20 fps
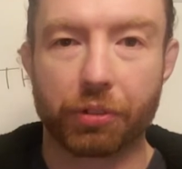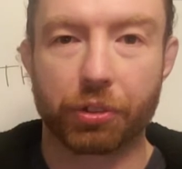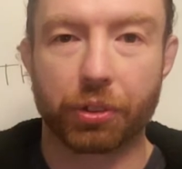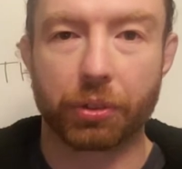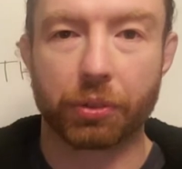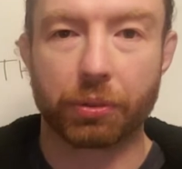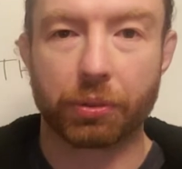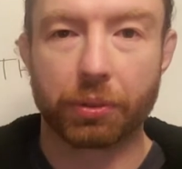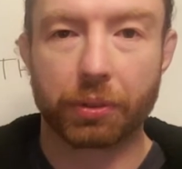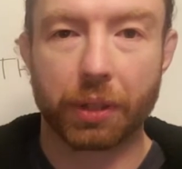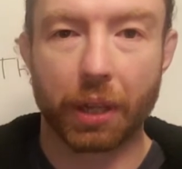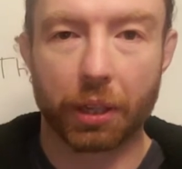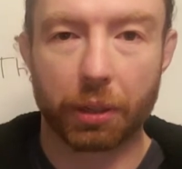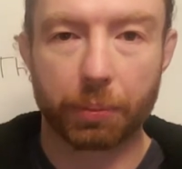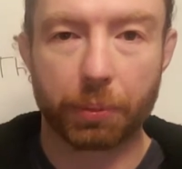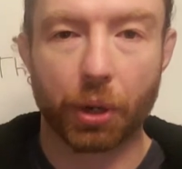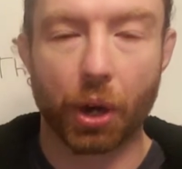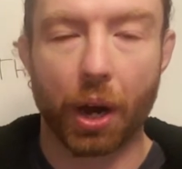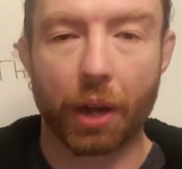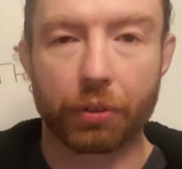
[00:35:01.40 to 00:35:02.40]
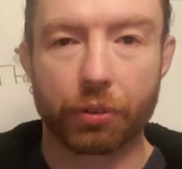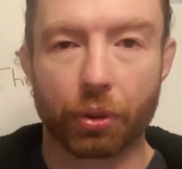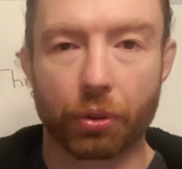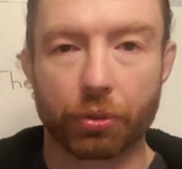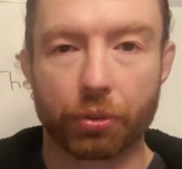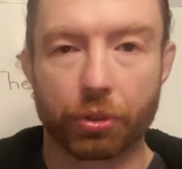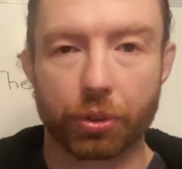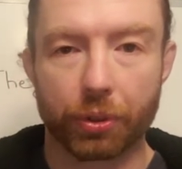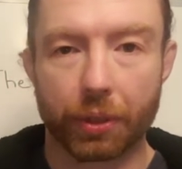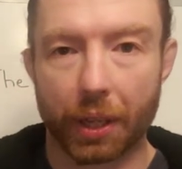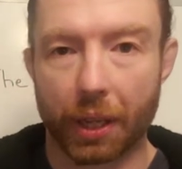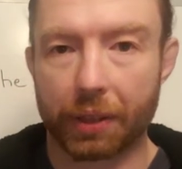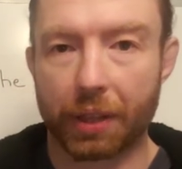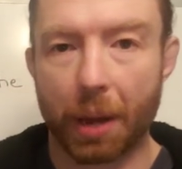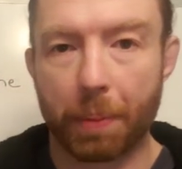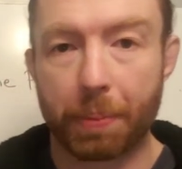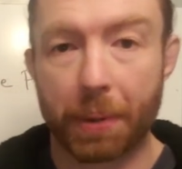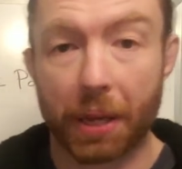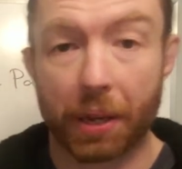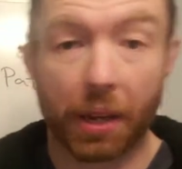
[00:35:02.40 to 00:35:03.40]
you. Tell them God told you, and let
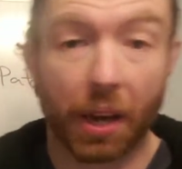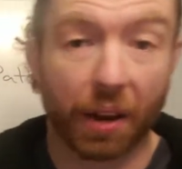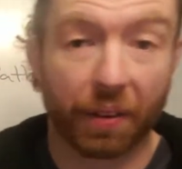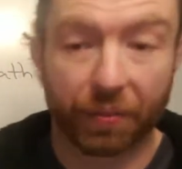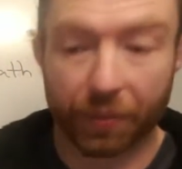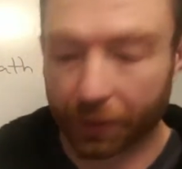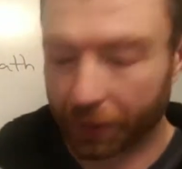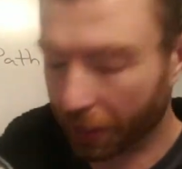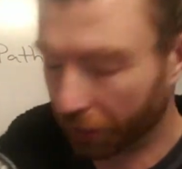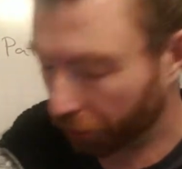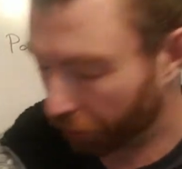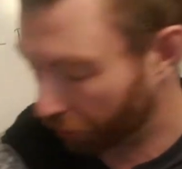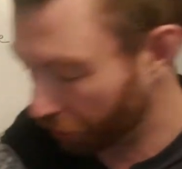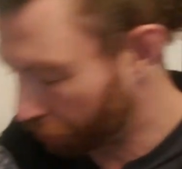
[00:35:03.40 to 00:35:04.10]
that be enough. And that's the